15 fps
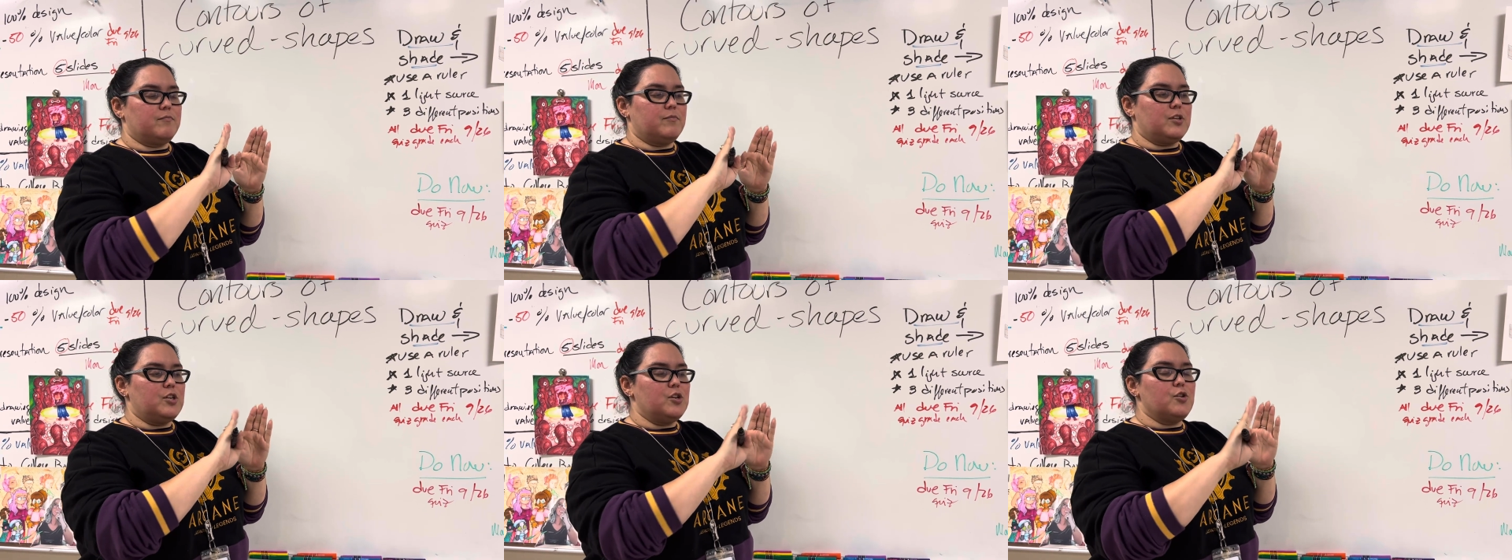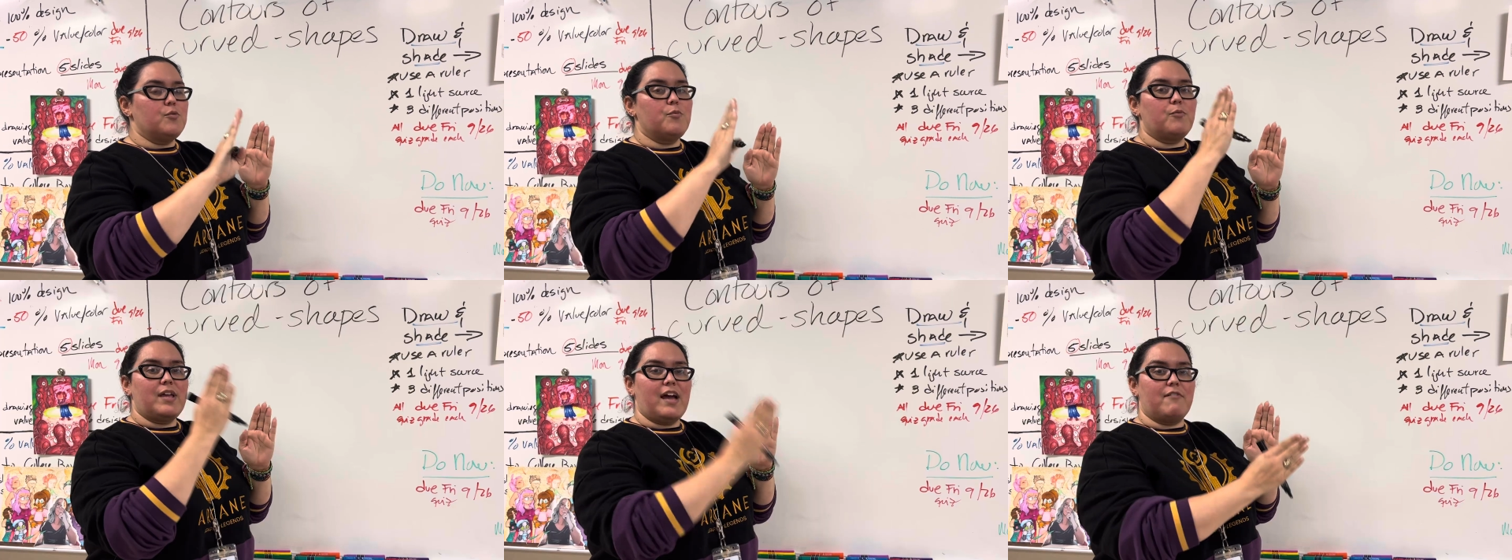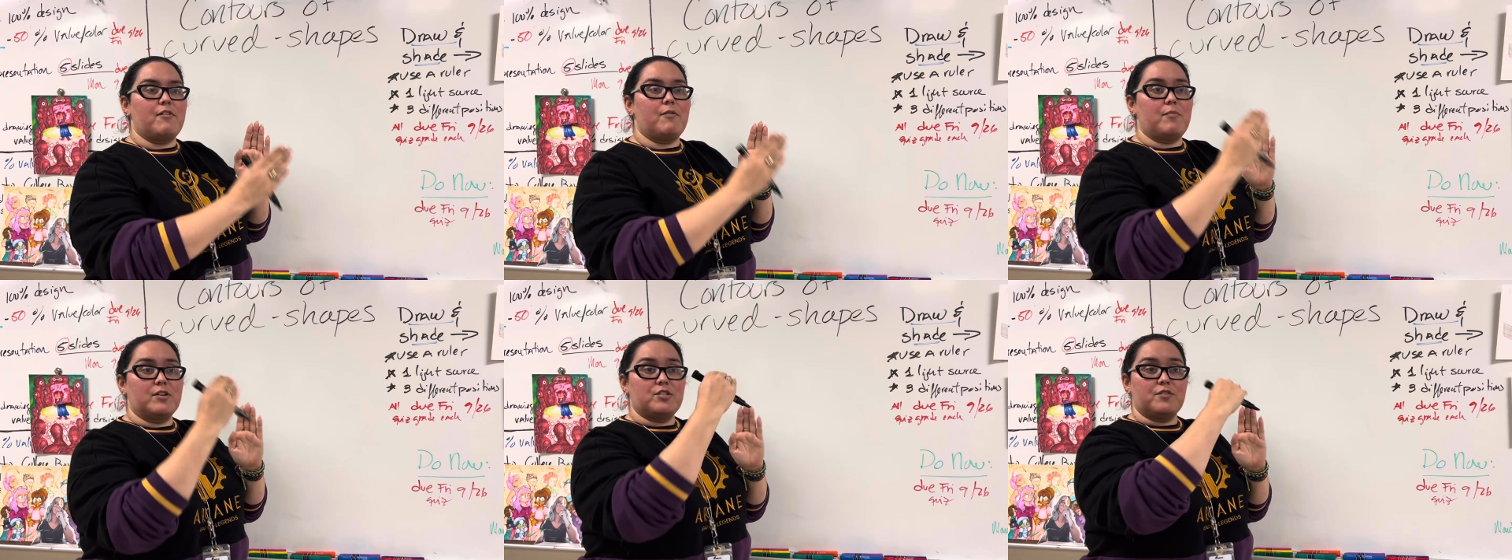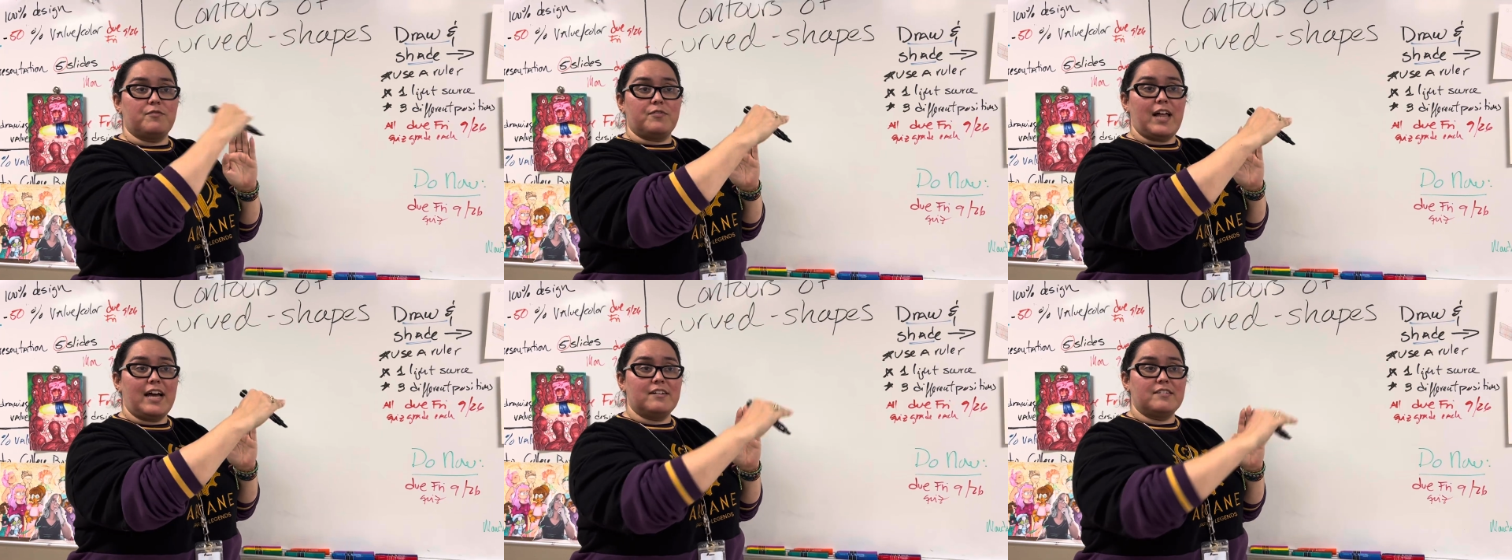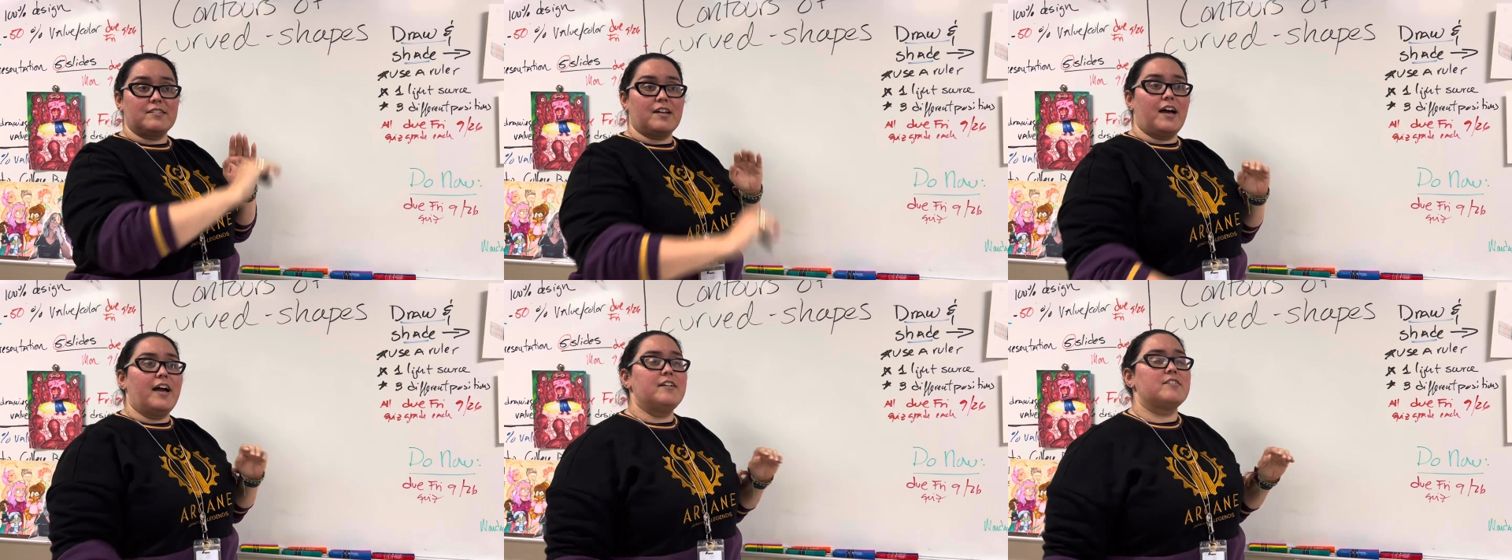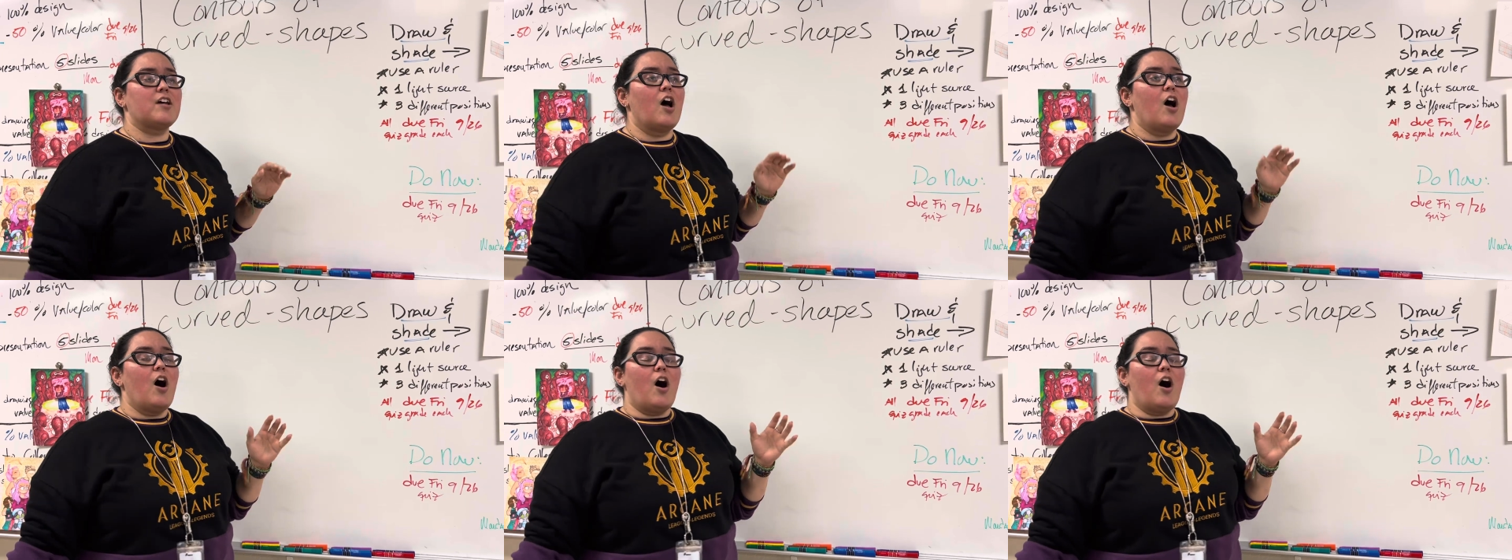cube, we have a bunch of flat sides.